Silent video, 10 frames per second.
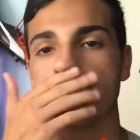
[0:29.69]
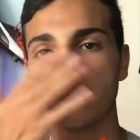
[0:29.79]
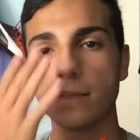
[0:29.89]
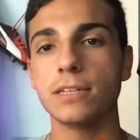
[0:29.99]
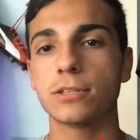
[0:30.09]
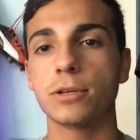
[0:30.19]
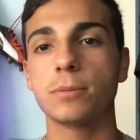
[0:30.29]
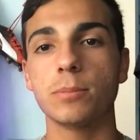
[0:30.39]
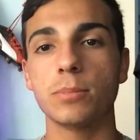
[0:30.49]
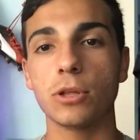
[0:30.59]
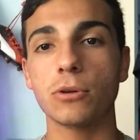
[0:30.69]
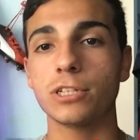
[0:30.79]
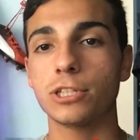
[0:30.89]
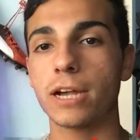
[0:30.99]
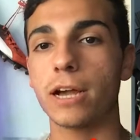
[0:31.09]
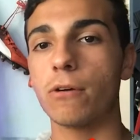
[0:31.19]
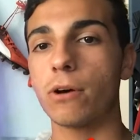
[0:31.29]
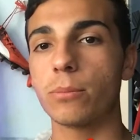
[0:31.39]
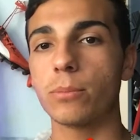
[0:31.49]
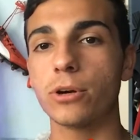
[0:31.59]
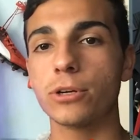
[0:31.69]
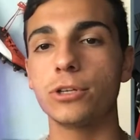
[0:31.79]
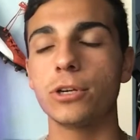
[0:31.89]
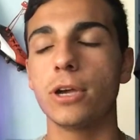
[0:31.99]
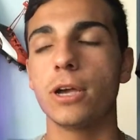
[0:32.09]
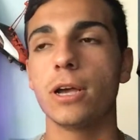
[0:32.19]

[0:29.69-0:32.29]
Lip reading: in the description below to check out our merch,